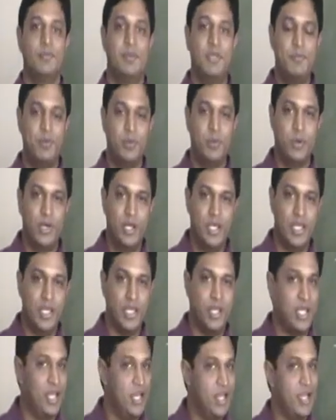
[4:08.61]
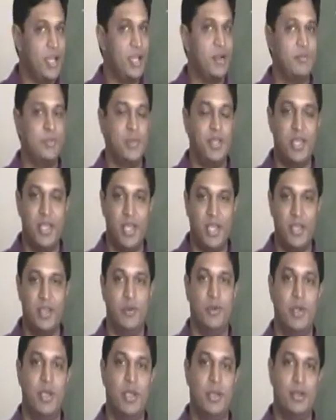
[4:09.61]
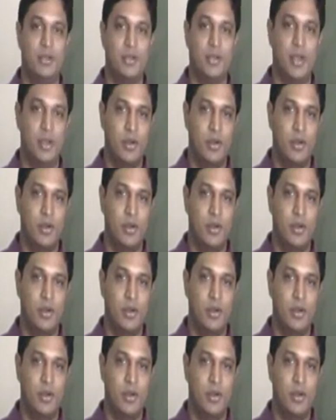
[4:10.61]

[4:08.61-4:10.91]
People working in any company anywhere,